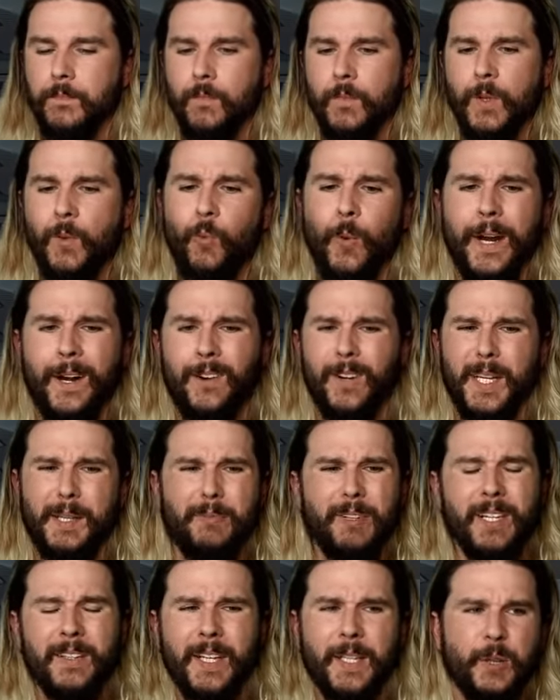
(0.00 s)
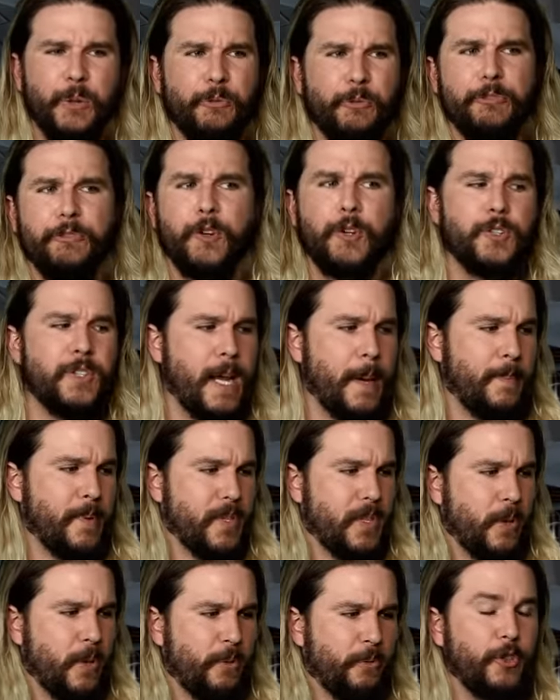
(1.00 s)
where even on like the first
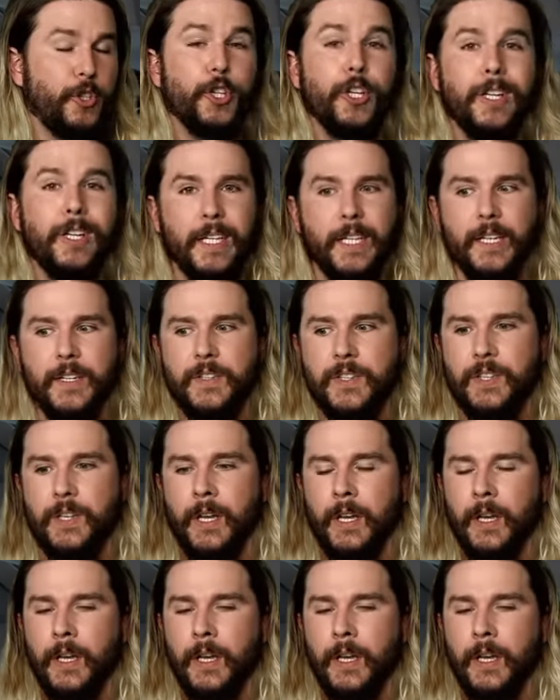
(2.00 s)
episode of Good Eats,